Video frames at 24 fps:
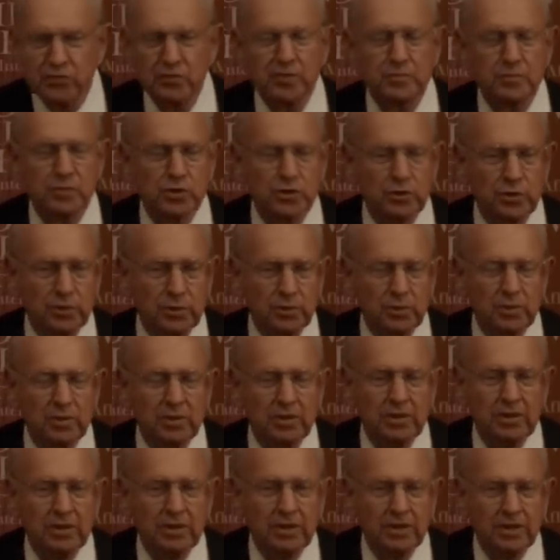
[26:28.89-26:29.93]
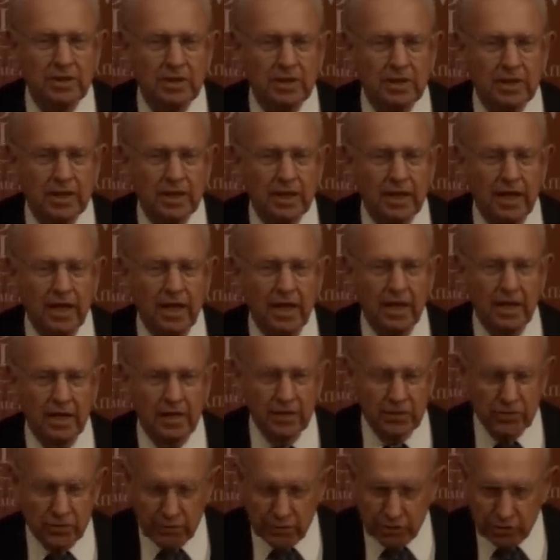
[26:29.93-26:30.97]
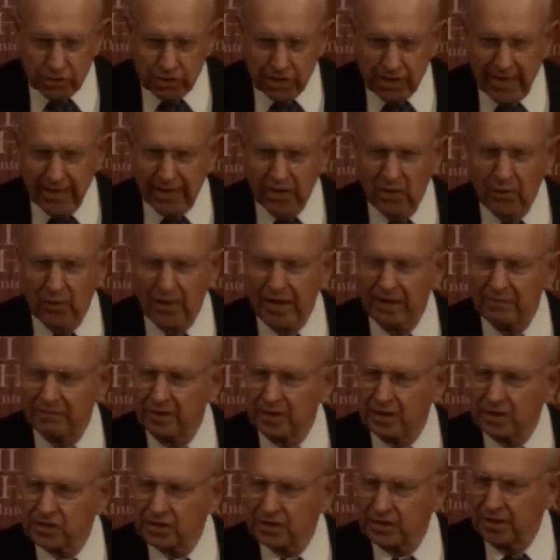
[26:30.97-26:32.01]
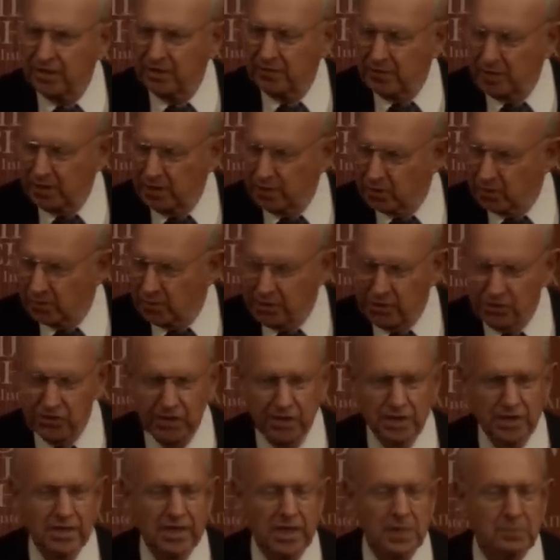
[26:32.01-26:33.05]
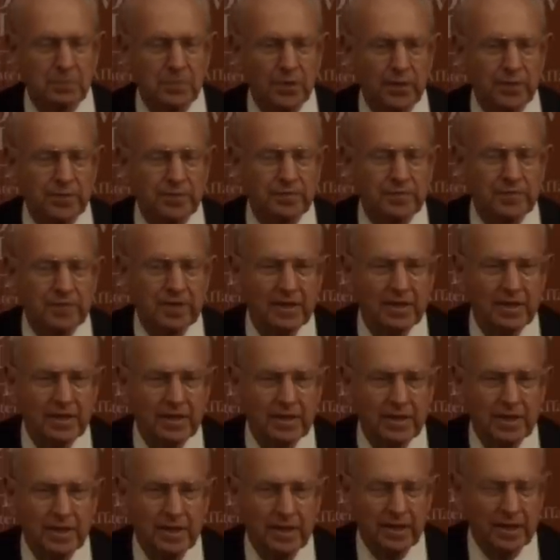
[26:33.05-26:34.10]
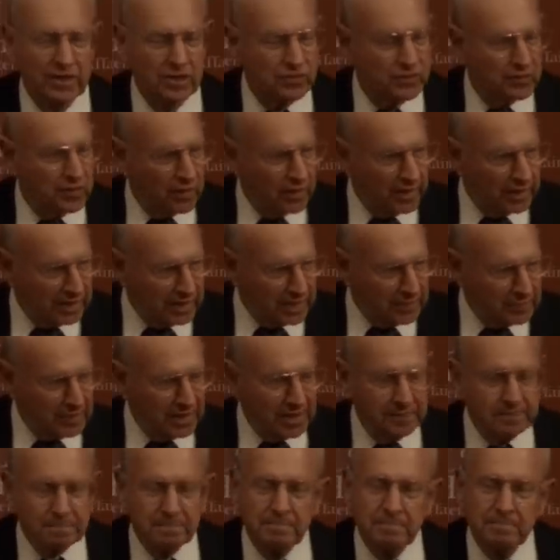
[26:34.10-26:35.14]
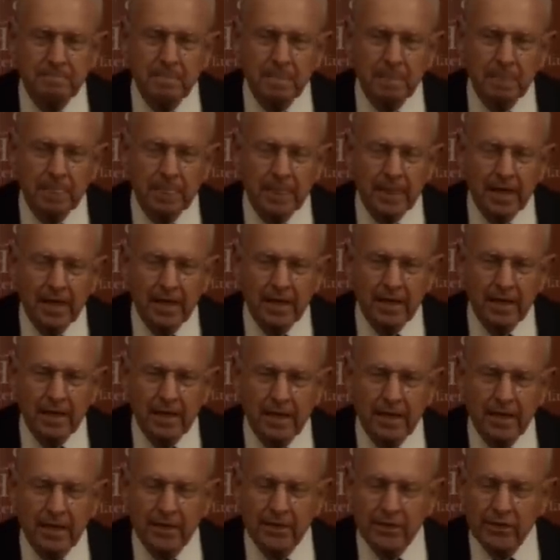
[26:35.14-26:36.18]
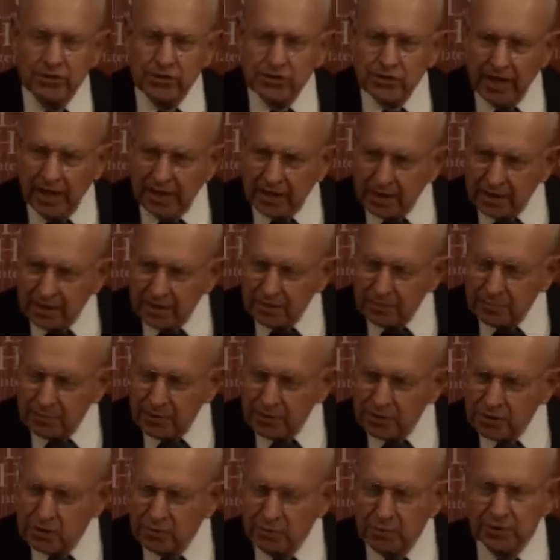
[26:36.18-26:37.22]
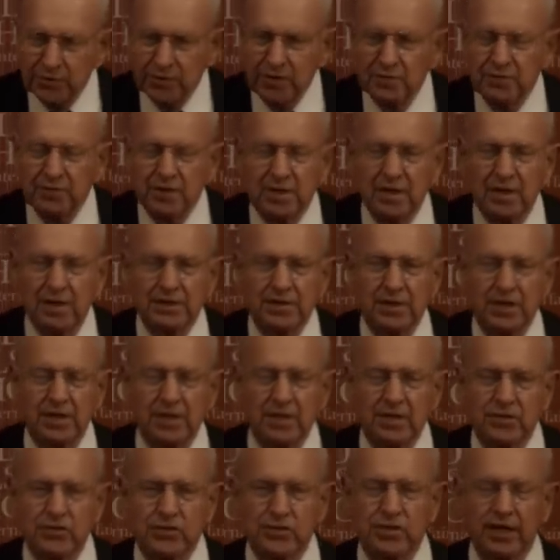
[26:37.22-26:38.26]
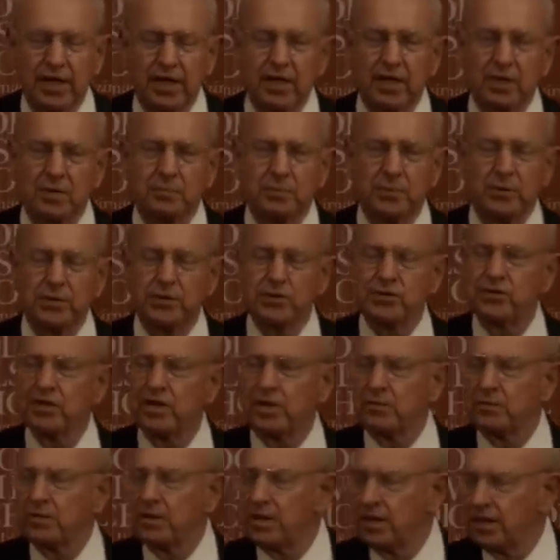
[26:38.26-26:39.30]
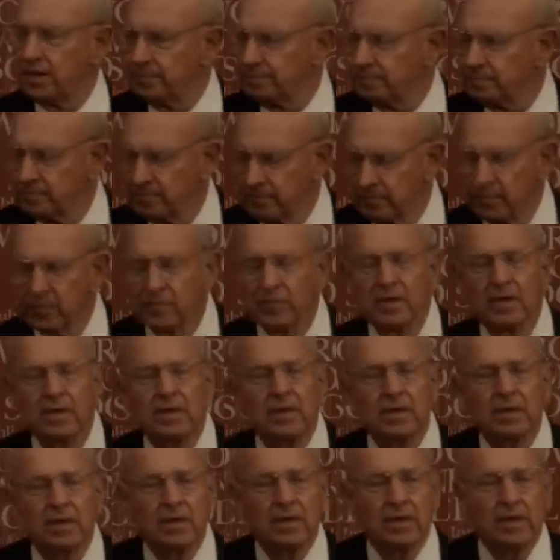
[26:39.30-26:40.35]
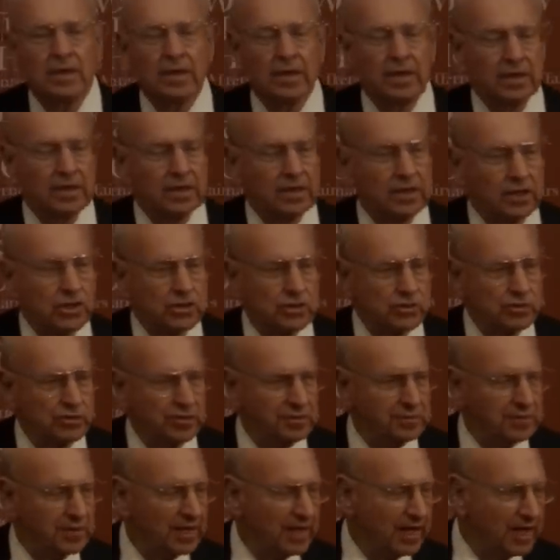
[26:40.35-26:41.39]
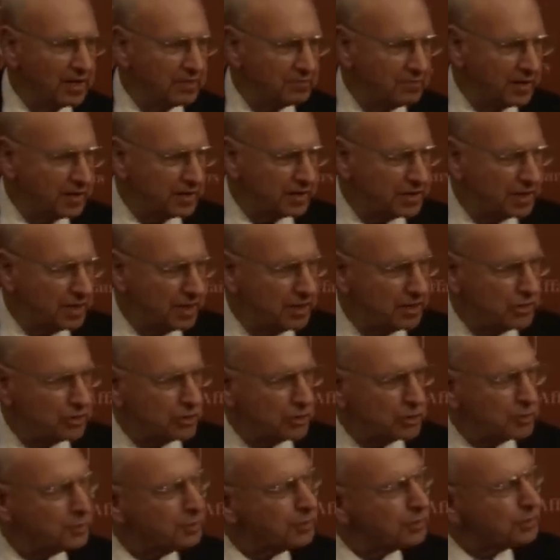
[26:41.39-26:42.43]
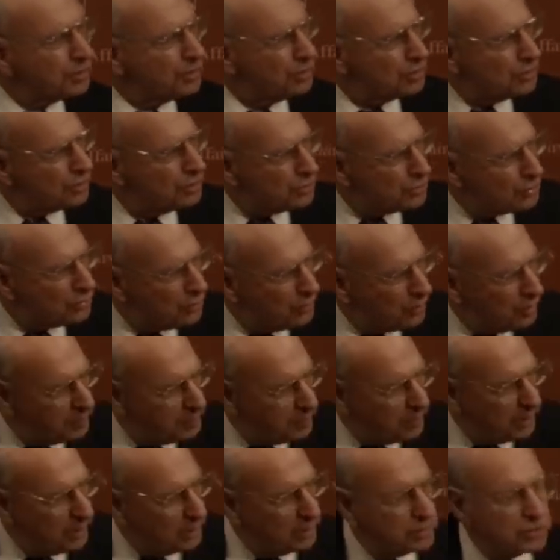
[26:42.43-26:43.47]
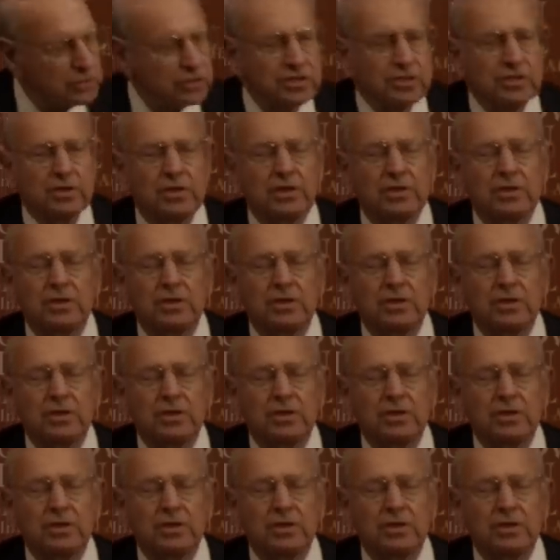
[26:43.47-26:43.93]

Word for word: from two uh, under the shadow, obviously, of an increasing debt burden is very limited. The second principal difficulty is that it puts Iran in an extremely advantageous position to repost.